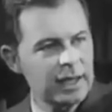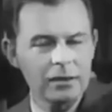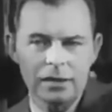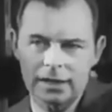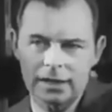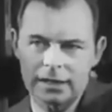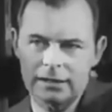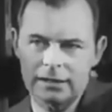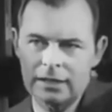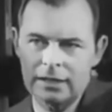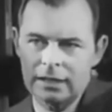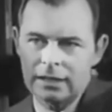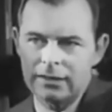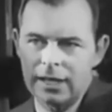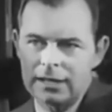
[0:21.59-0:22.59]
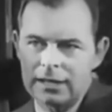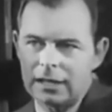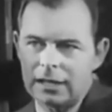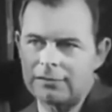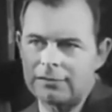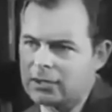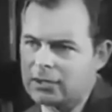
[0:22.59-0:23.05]
they calculated
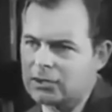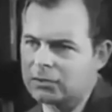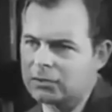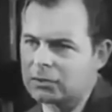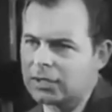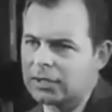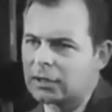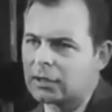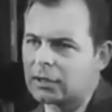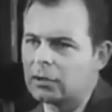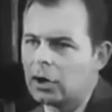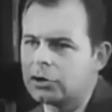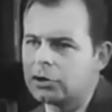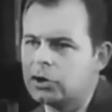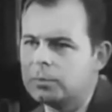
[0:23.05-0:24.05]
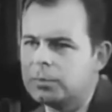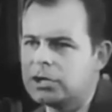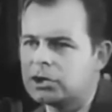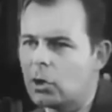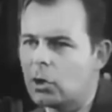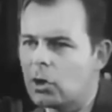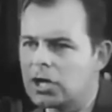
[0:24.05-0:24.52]
that eventually the
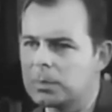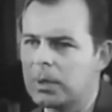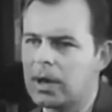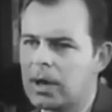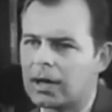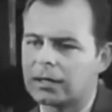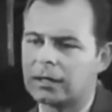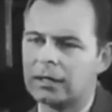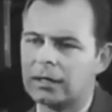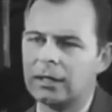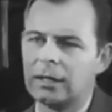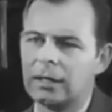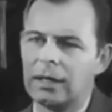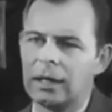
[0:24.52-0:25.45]
cloth could be torn apart